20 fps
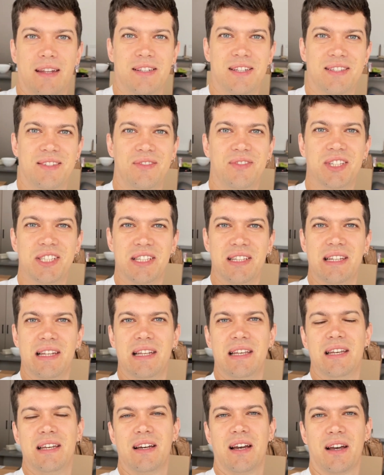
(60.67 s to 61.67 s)
just
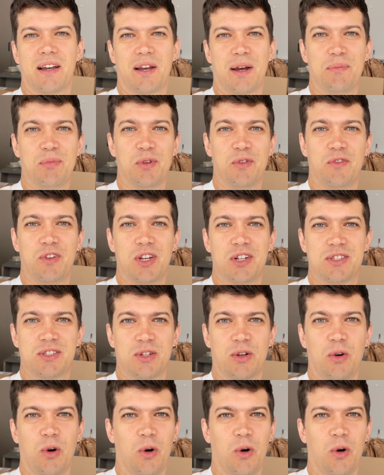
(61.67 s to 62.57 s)
recently, a couple of years ago,